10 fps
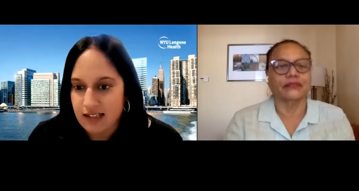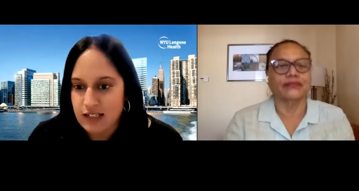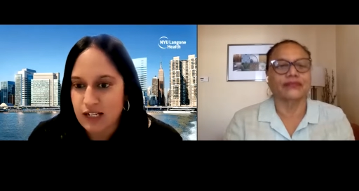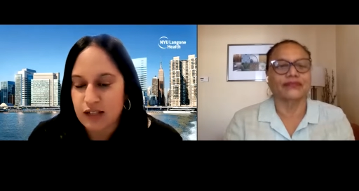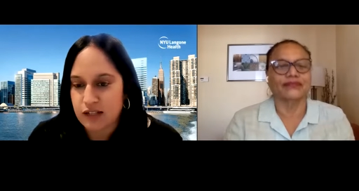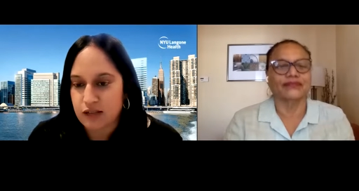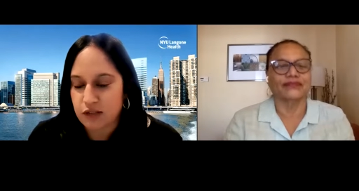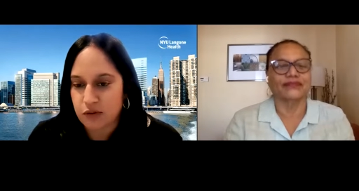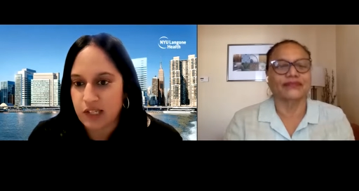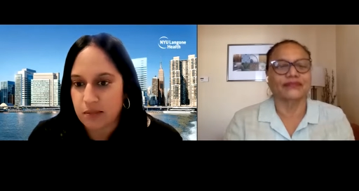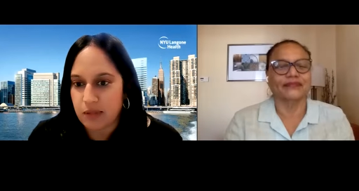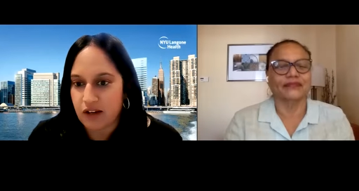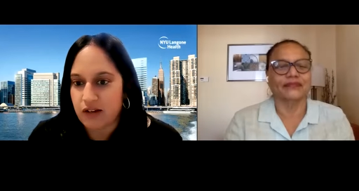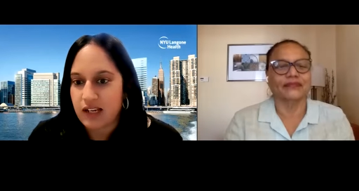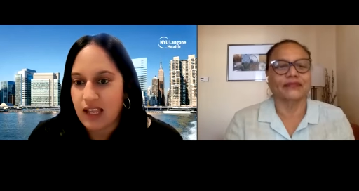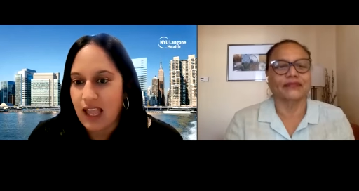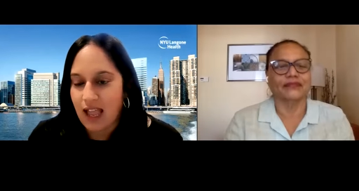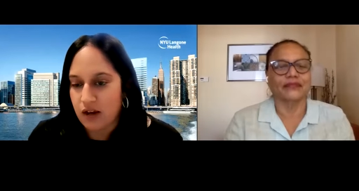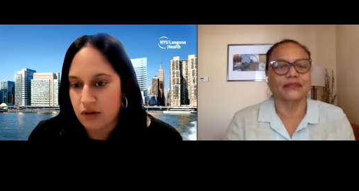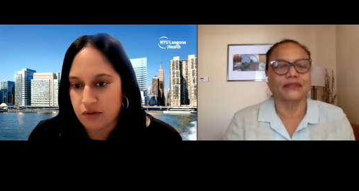Speaker 1: and, and tell us a little bit about
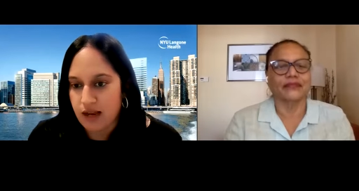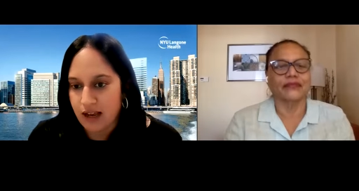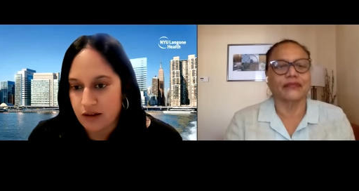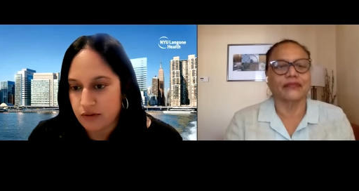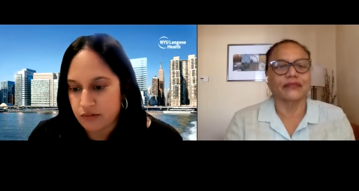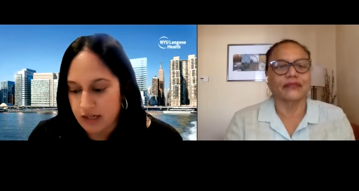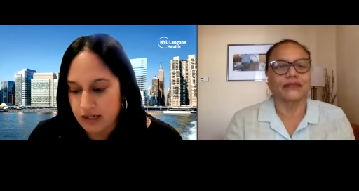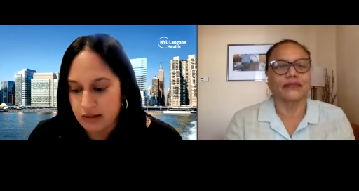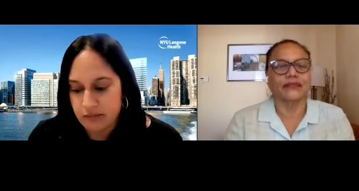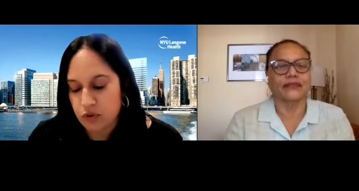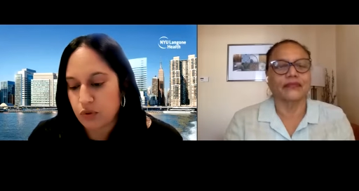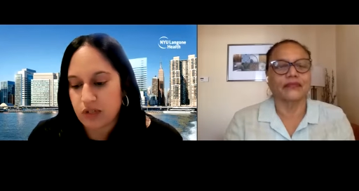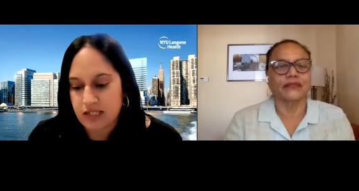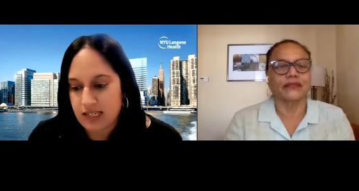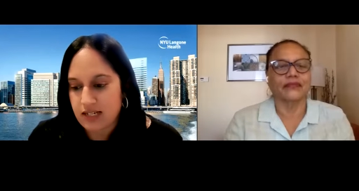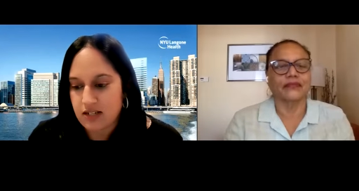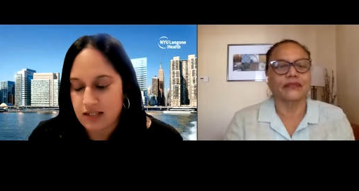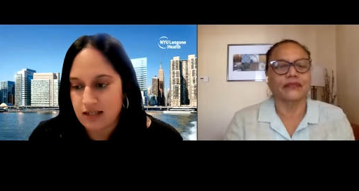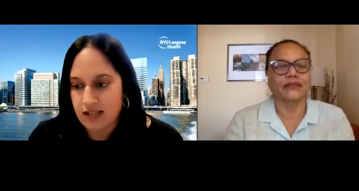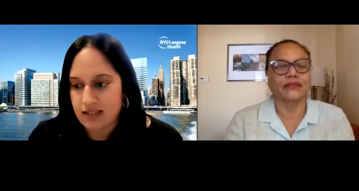how, how um, your
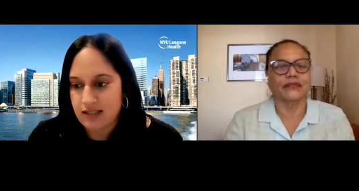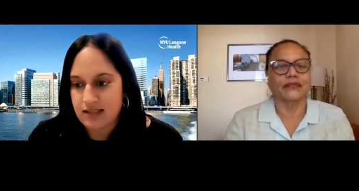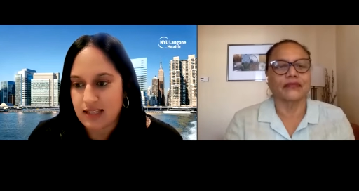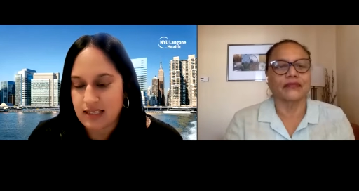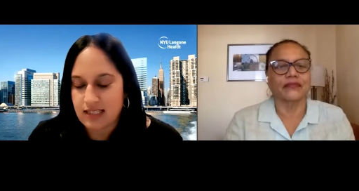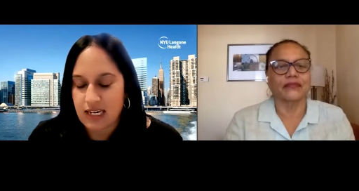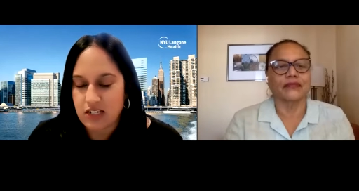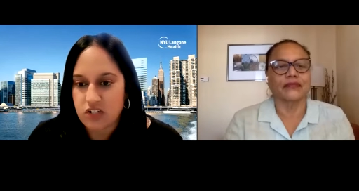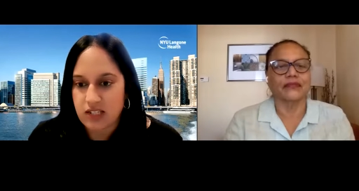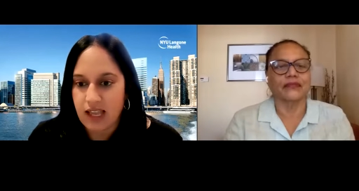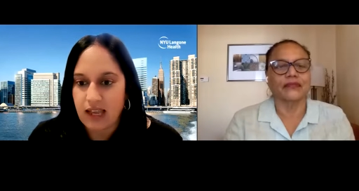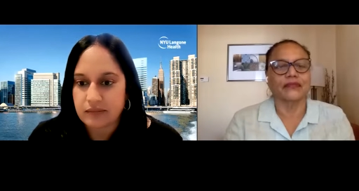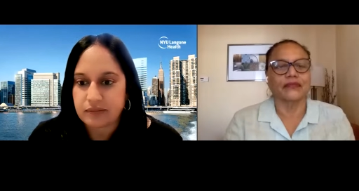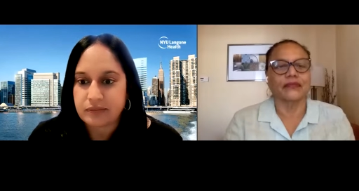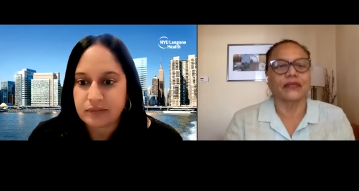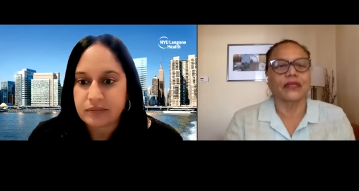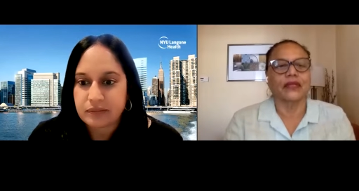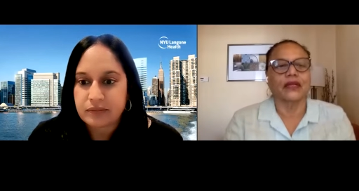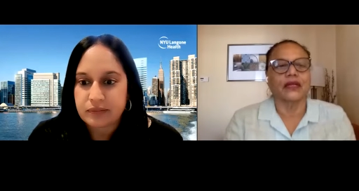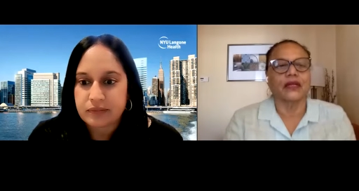organization has, has engaged in that.
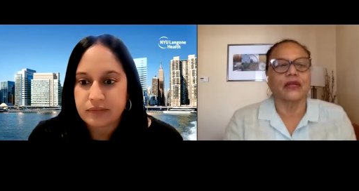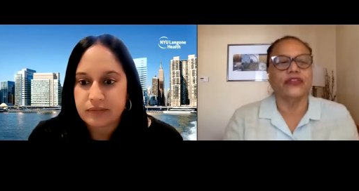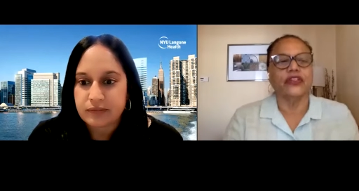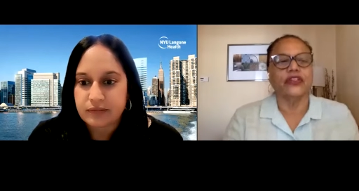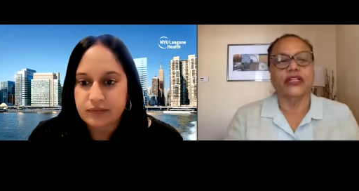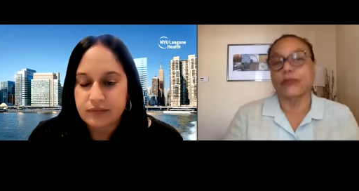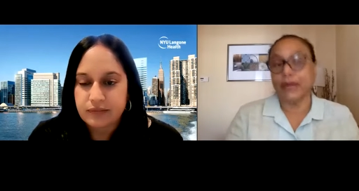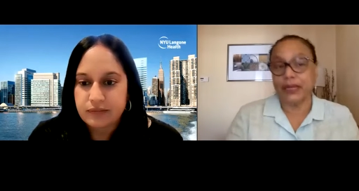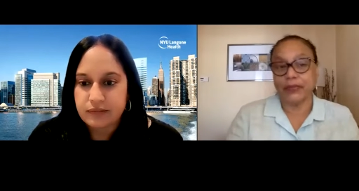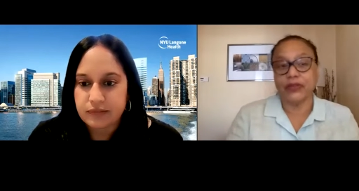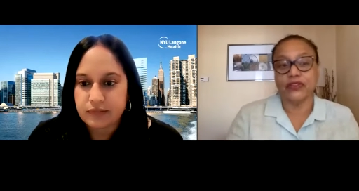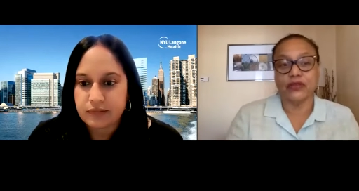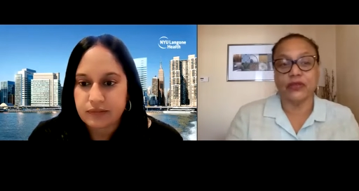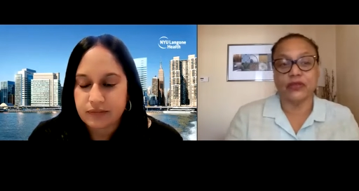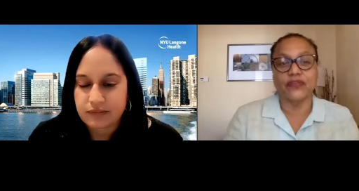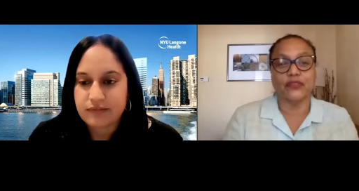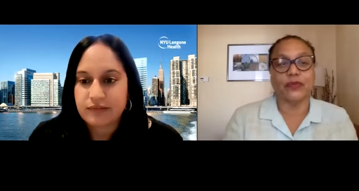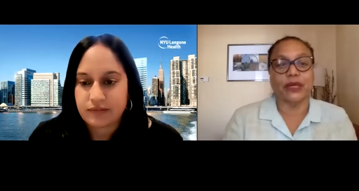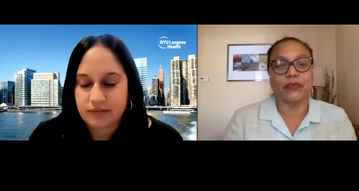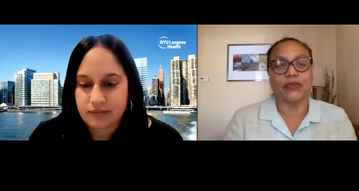
Speaker 2: Well, if you look at our papers, our
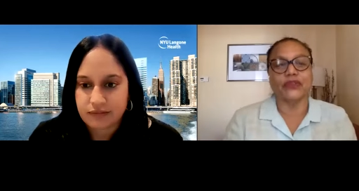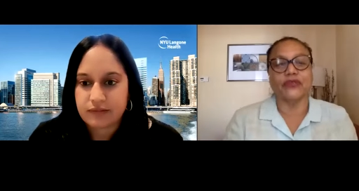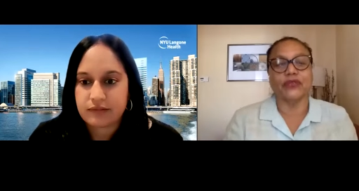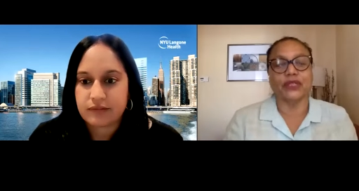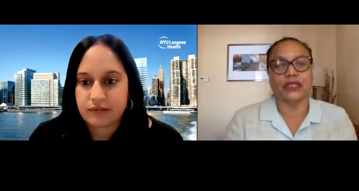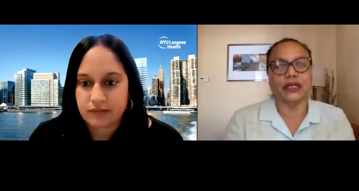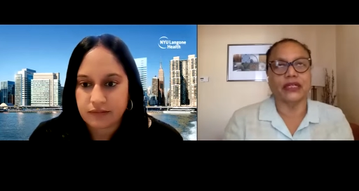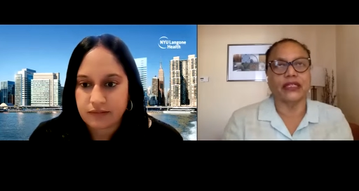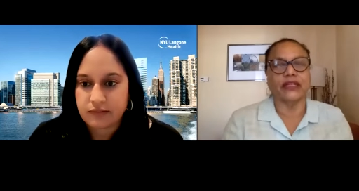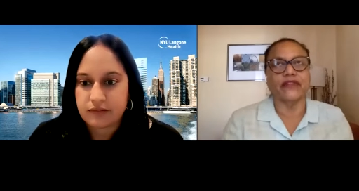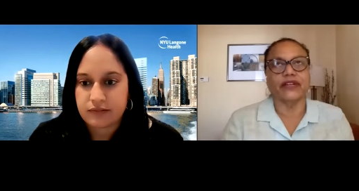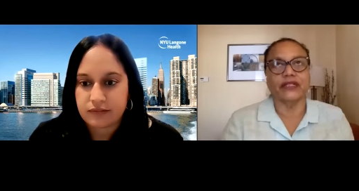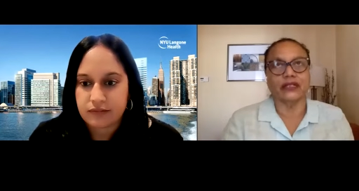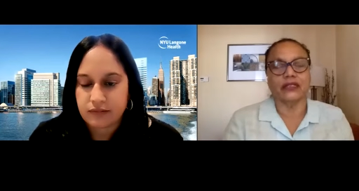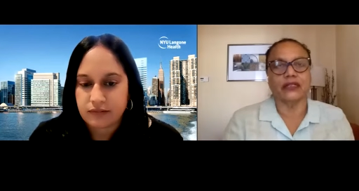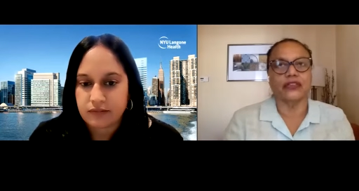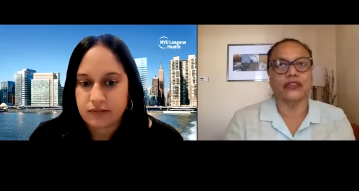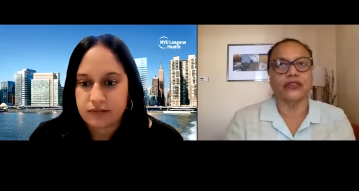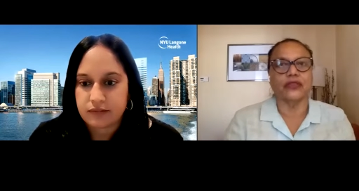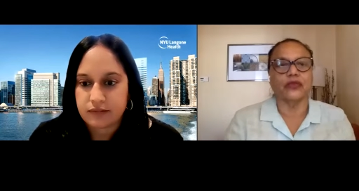workforce papers, we identify six
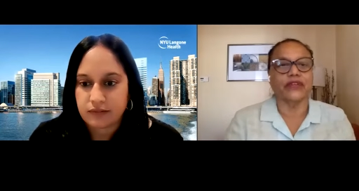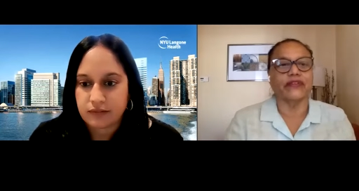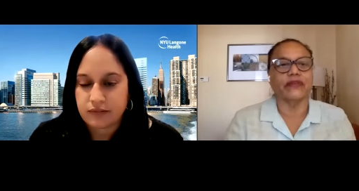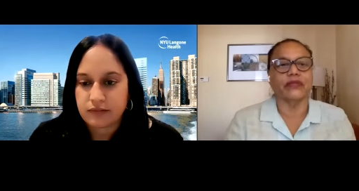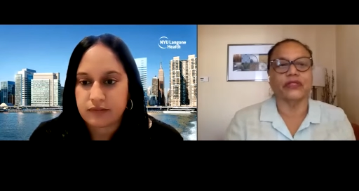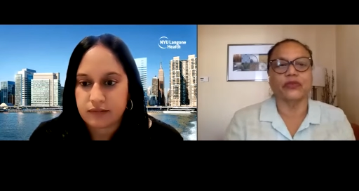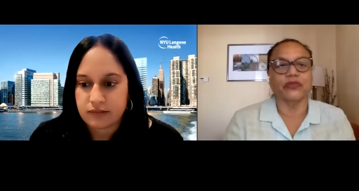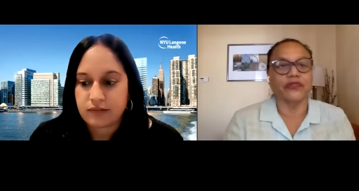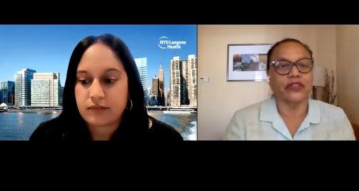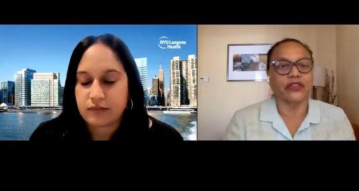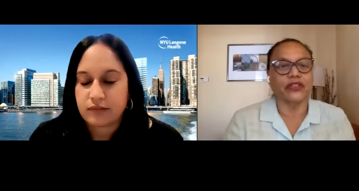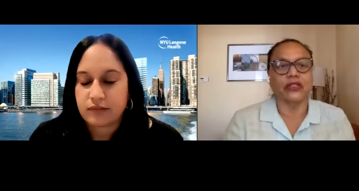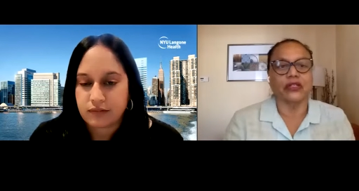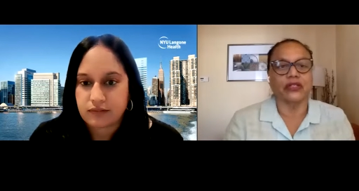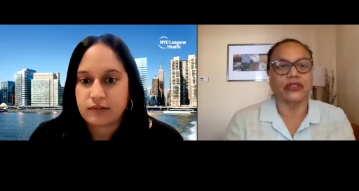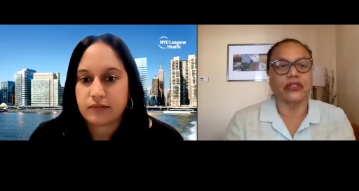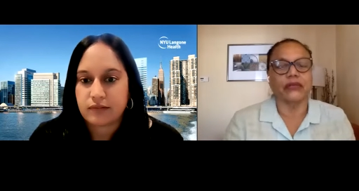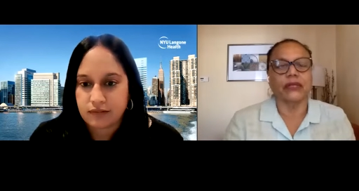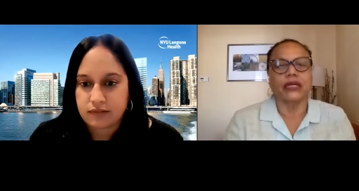issues, and one of them is supervision and leadership.